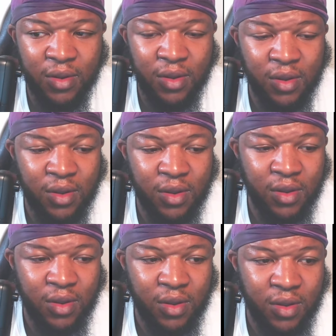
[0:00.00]

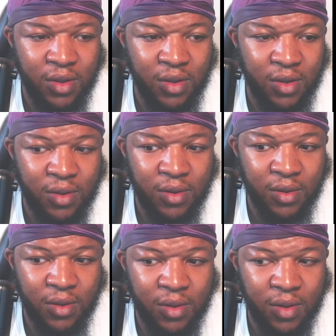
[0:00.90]

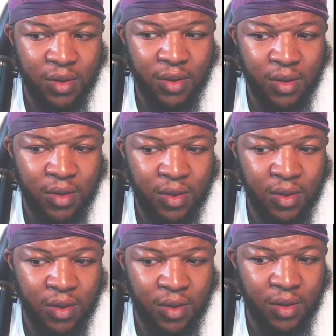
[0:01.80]
(silence)